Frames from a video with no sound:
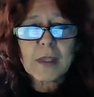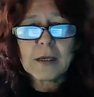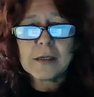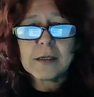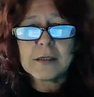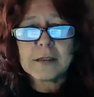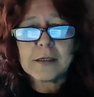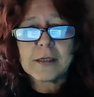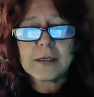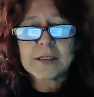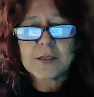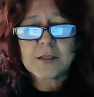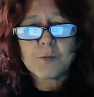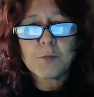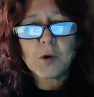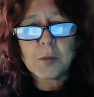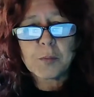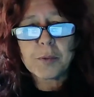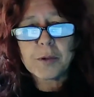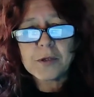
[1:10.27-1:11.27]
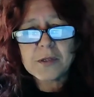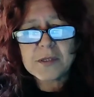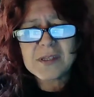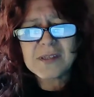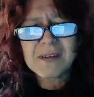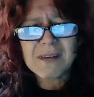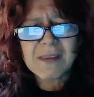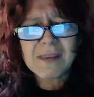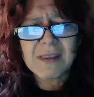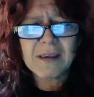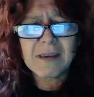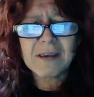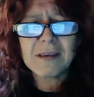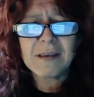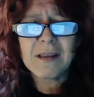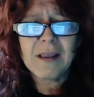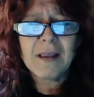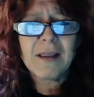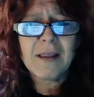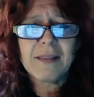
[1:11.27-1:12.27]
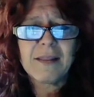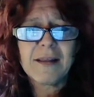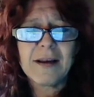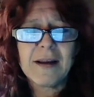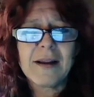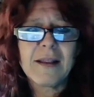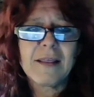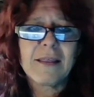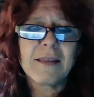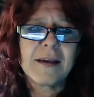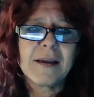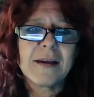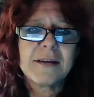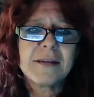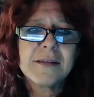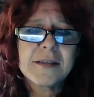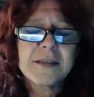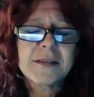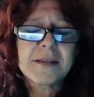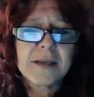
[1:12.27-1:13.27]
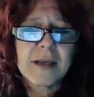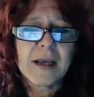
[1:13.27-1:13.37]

it's a more personal thing than anything else.